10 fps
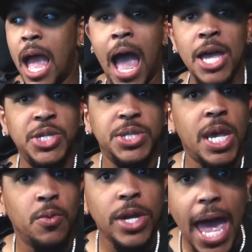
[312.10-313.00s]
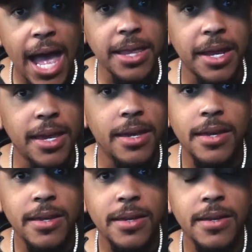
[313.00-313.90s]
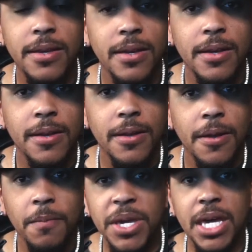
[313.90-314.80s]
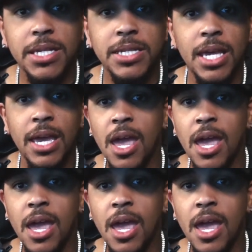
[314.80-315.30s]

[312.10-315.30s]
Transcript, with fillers: I just say reality, because